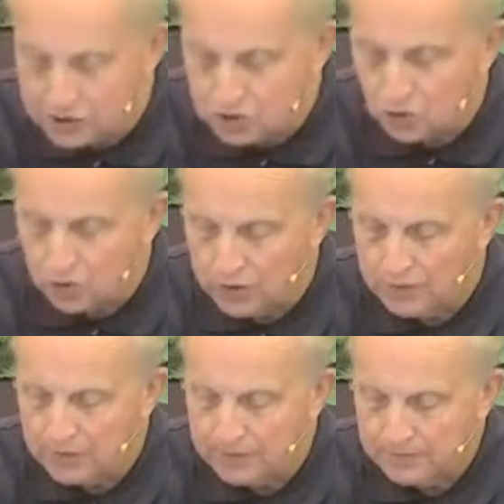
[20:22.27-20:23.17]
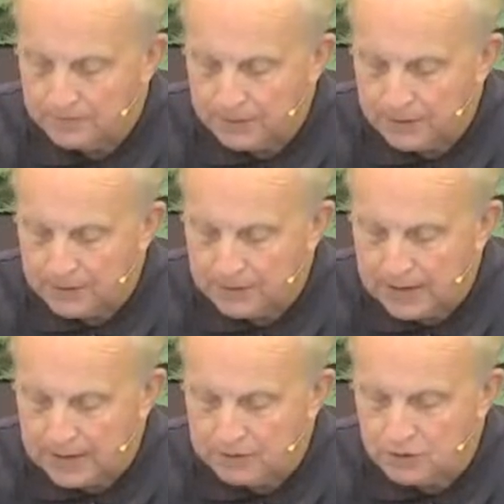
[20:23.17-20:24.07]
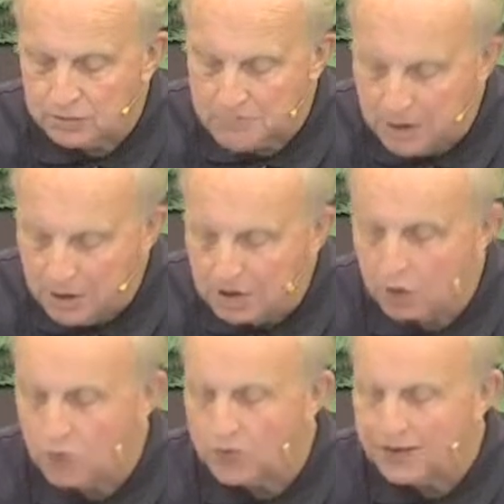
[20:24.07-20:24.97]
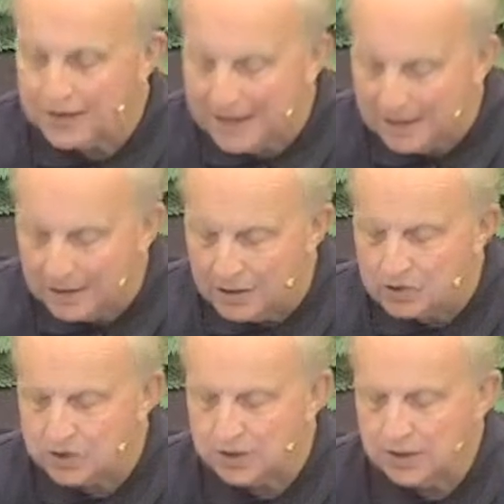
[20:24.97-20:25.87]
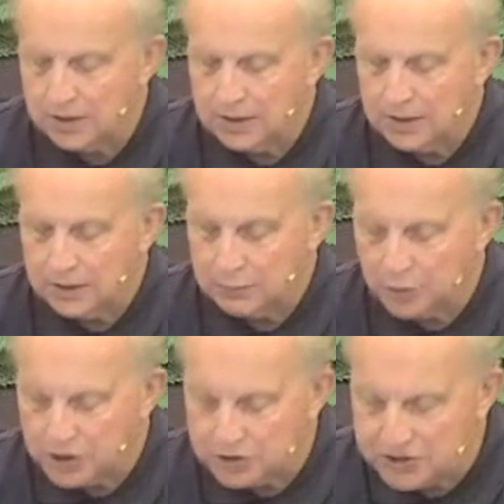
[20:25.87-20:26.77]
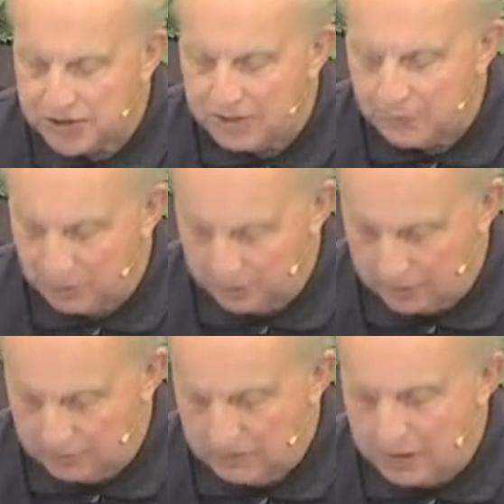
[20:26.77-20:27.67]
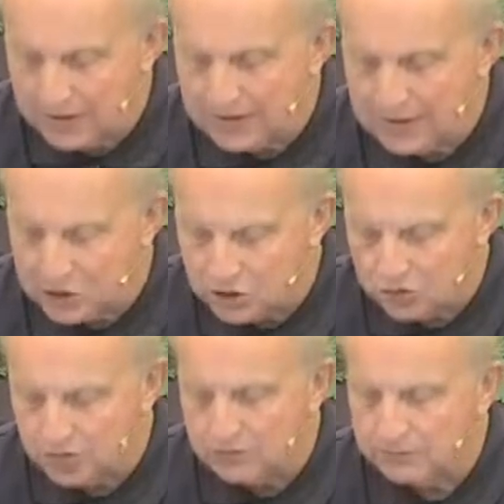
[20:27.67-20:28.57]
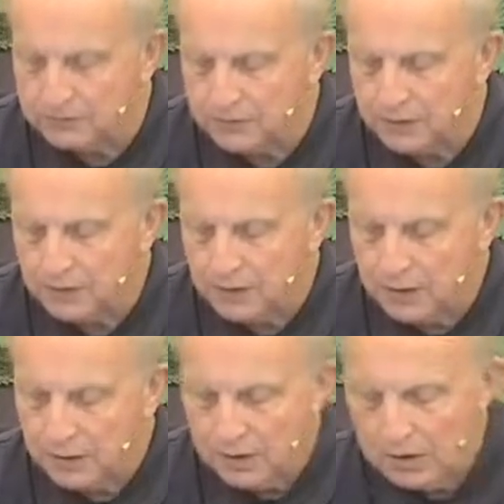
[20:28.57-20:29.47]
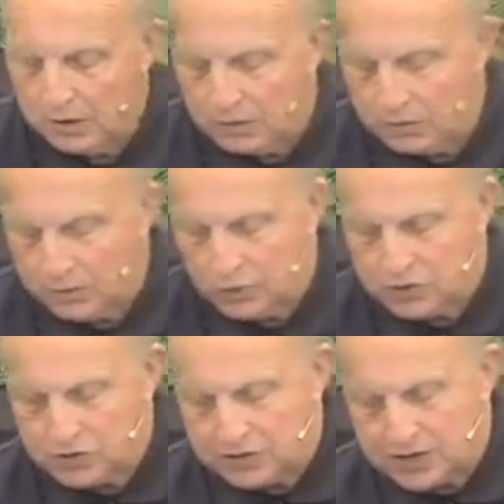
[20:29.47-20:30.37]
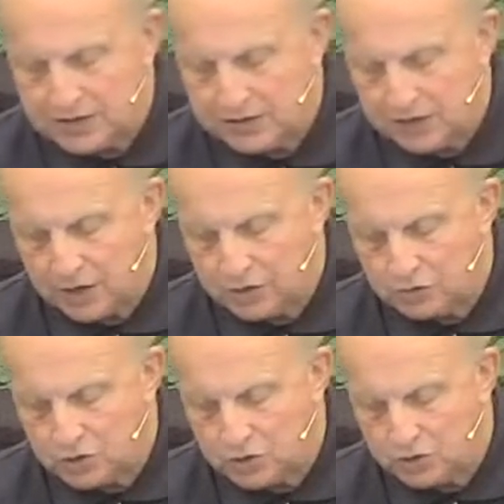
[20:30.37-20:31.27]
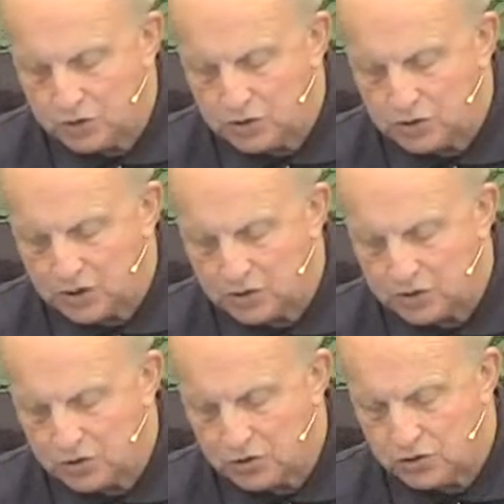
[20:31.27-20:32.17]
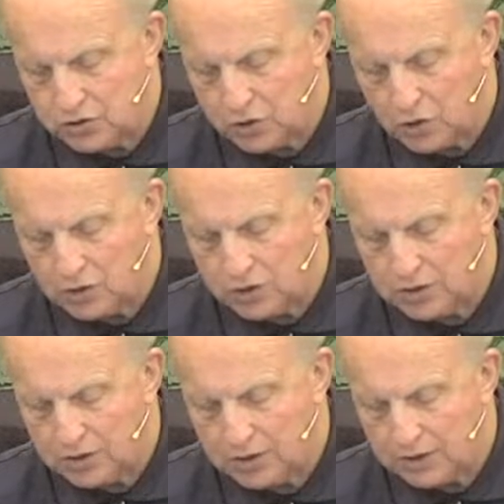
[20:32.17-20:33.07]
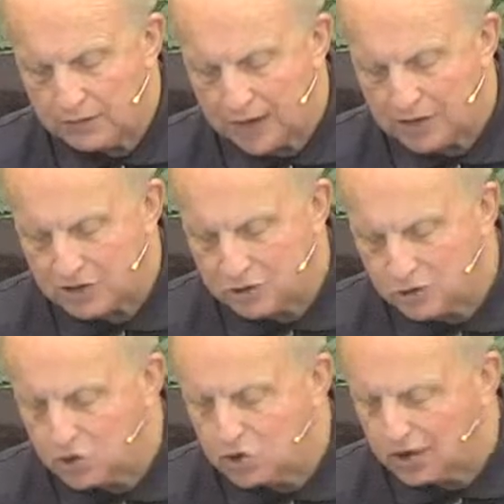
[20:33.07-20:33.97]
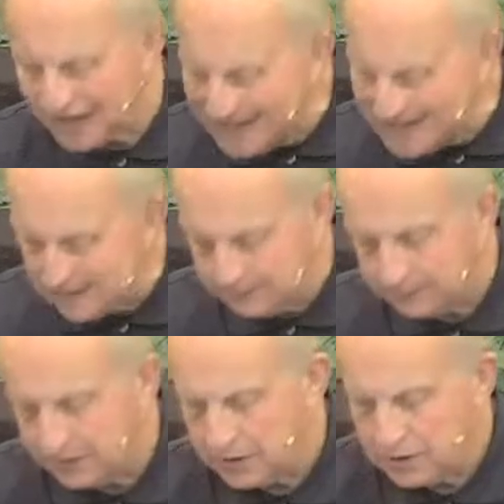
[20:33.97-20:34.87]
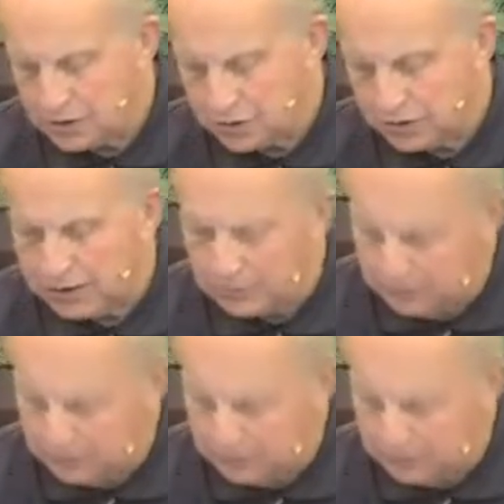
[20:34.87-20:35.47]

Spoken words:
story, came to America with the English and put its stamp on it. American history, through its decisive contribution to the U.S. Constitution and the notion of constitutionalism. So again,